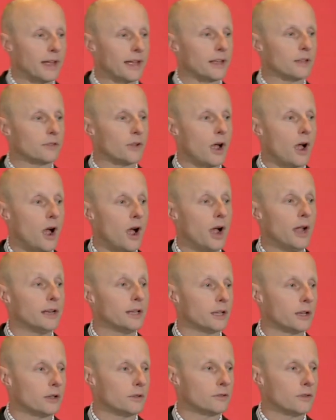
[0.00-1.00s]
that is
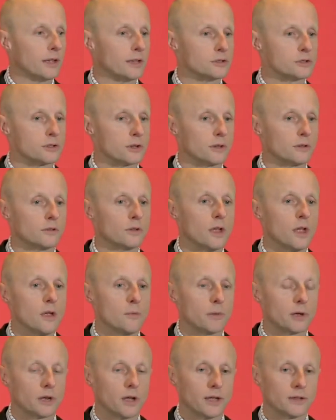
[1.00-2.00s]
highly contentious,
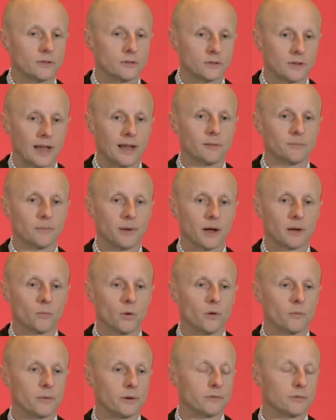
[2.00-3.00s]
but I stand by
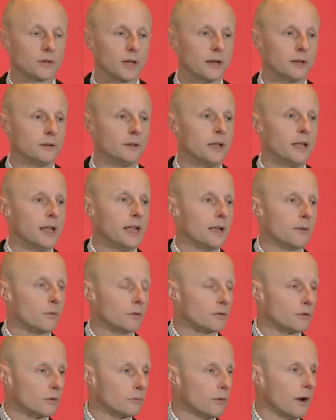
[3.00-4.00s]
what we've done. It
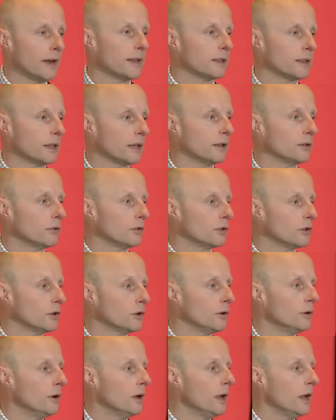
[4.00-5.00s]
was the right thing to
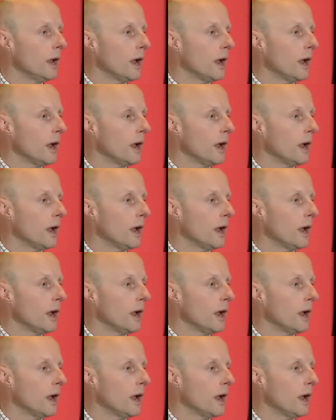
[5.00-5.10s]
do.